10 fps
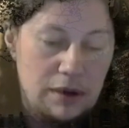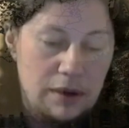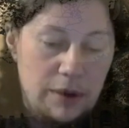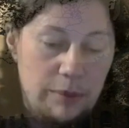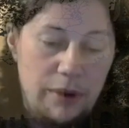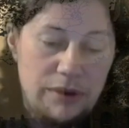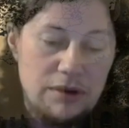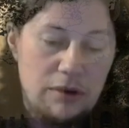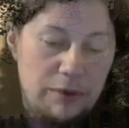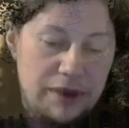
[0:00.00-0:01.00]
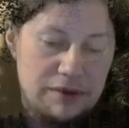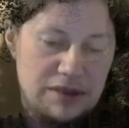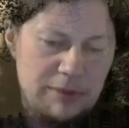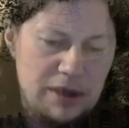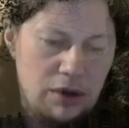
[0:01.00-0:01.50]
Both tall without
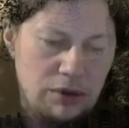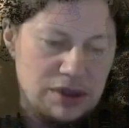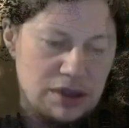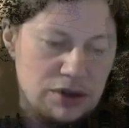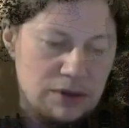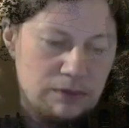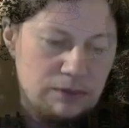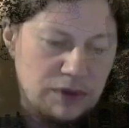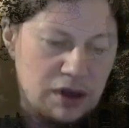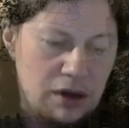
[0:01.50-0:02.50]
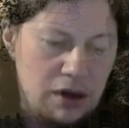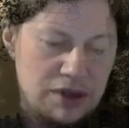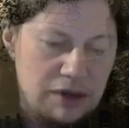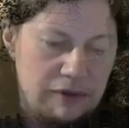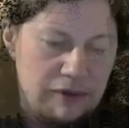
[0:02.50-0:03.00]
seeming coltish, and close
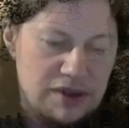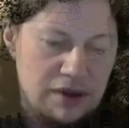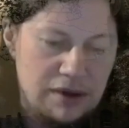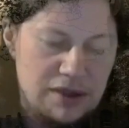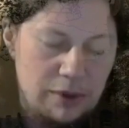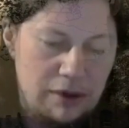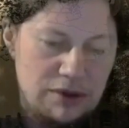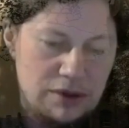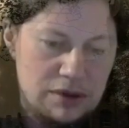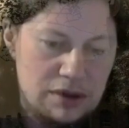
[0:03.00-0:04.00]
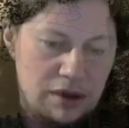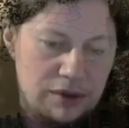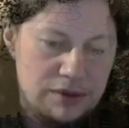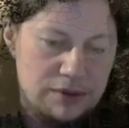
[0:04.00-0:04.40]
enough of a size to wear each other's clothes.